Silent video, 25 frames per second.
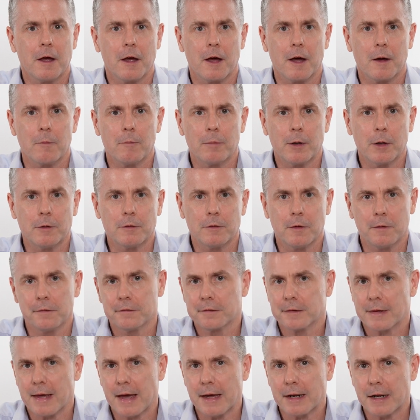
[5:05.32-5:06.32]
Bluetooth
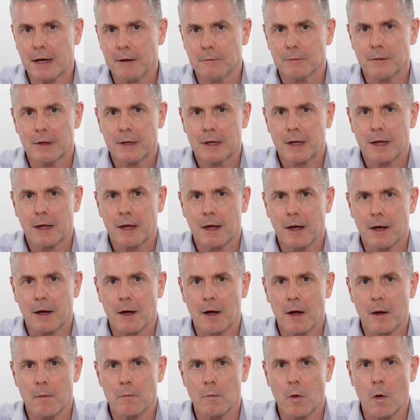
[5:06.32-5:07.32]
scanner,
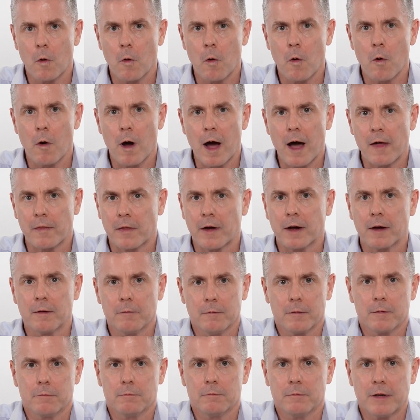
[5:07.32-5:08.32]
or other
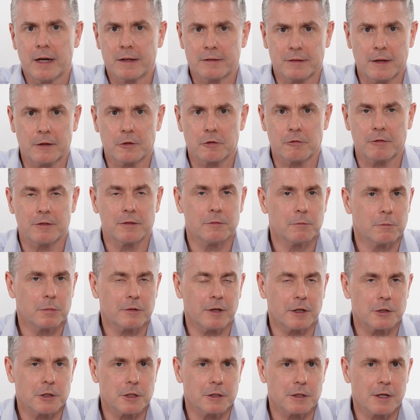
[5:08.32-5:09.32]
accessories
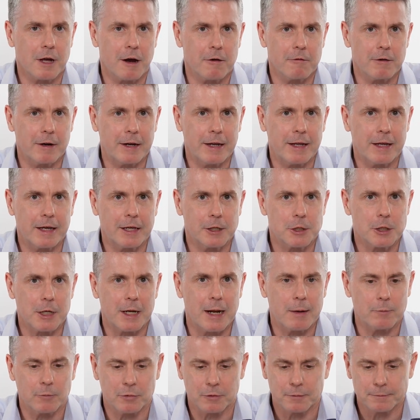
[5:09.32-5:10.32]
such as current leakage
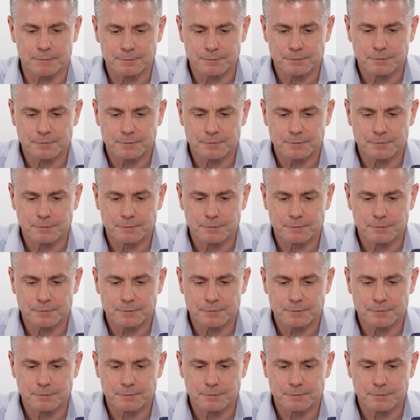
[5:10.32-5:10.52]
clamps.